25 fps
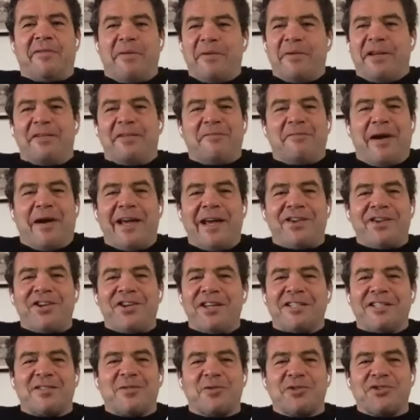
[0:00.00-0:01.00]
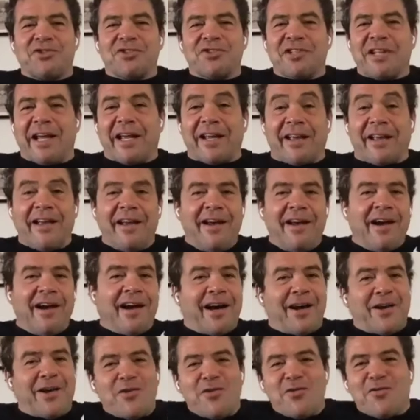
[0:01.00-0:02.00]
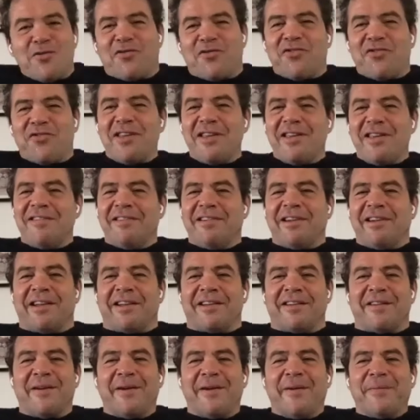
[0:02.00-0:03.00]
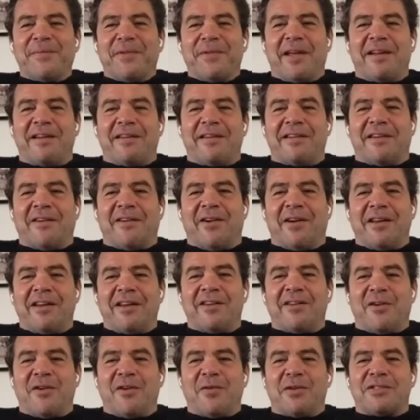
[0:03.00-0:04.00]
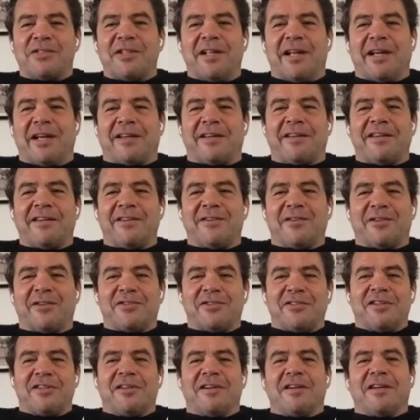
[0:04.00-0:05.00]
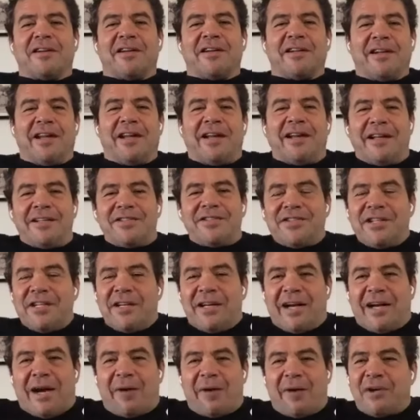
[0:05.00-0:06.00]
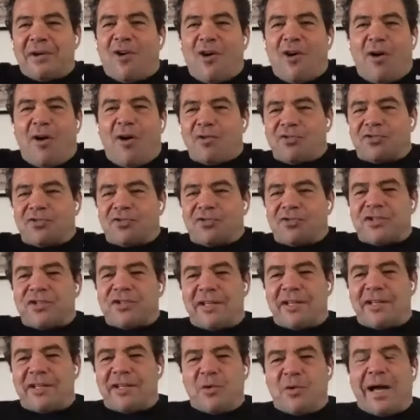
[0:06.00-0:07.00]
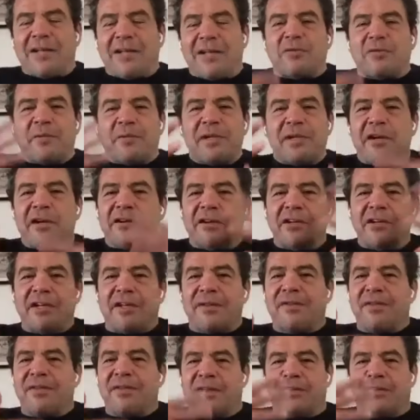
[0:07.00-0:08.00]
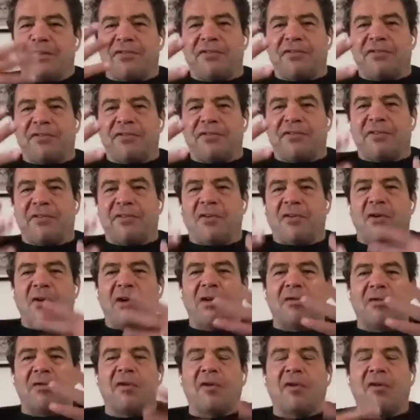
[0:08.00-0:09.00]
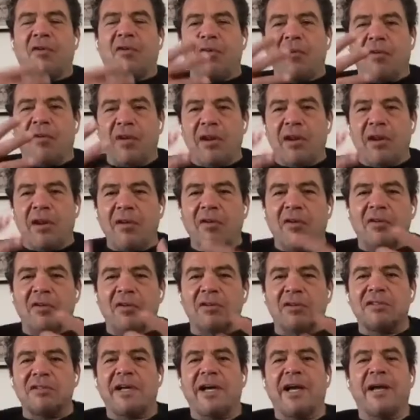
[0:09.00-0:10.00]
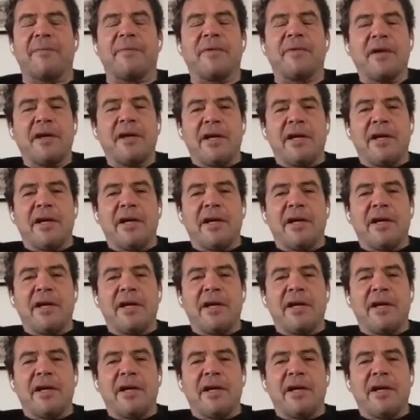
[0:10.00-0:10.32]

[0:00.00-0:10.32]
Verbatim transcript: in my years, it was just like, how do you feel? And and you know, it was like, you know, let, us see how it goes. And, and you had to be learning things all, all all along the time.